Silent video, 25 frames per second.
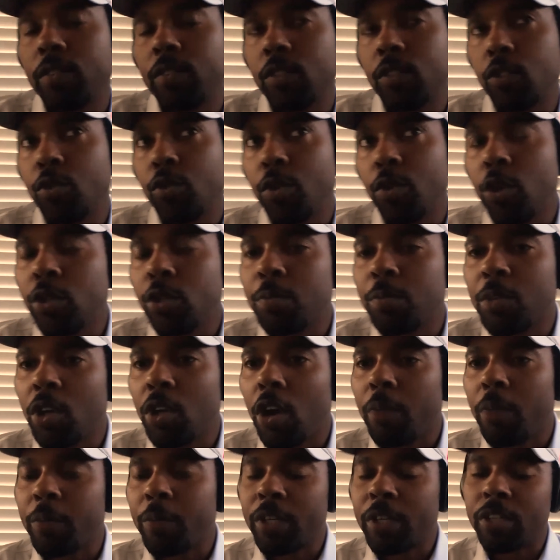throws me
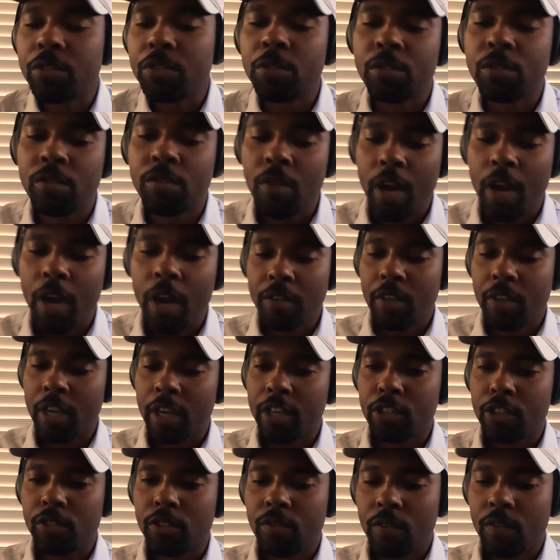off because there's a lot of
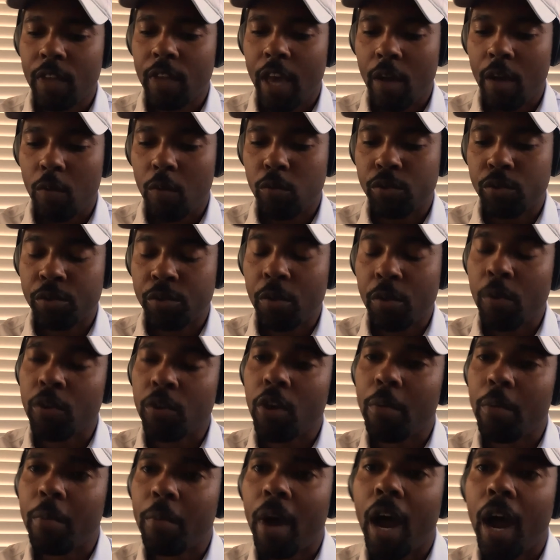things that was going
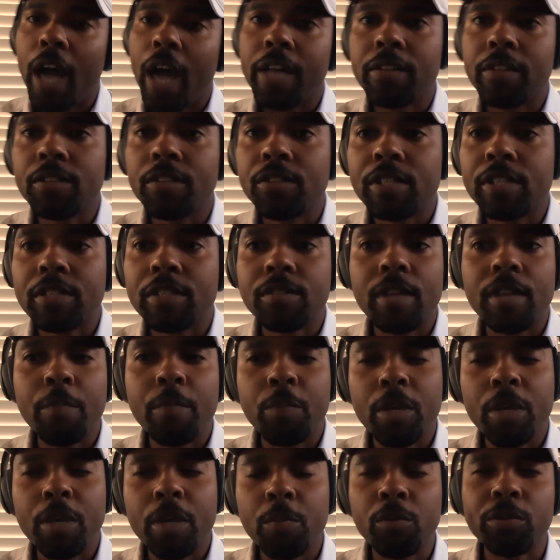on behind the scenes
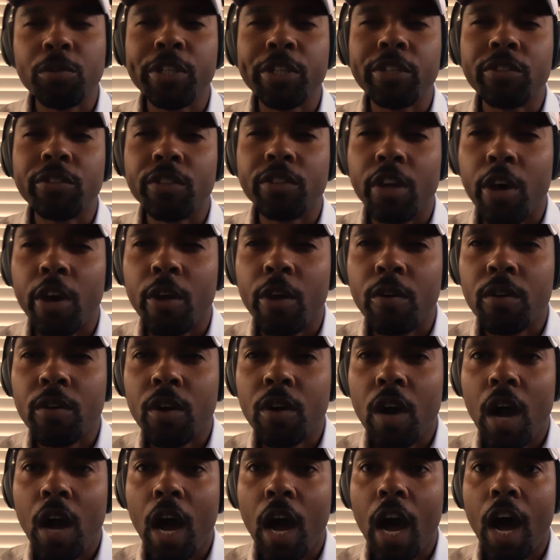that people didn't
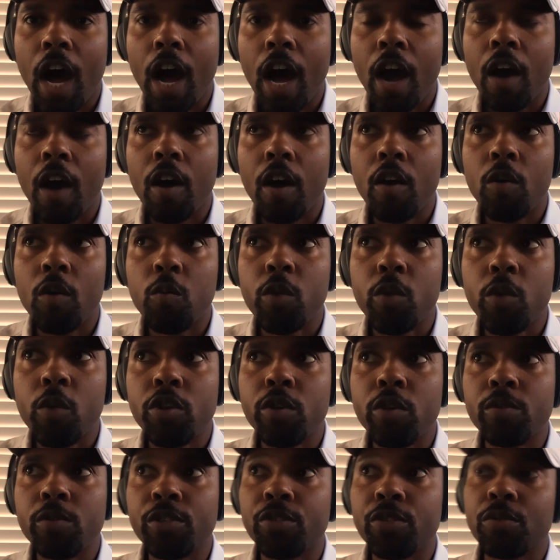know. When
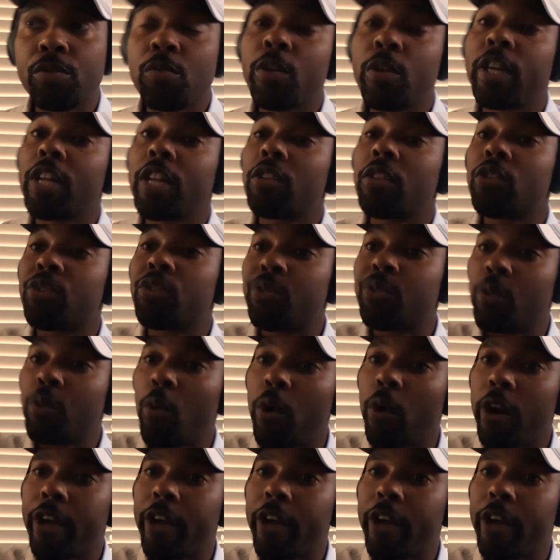you just look at the story,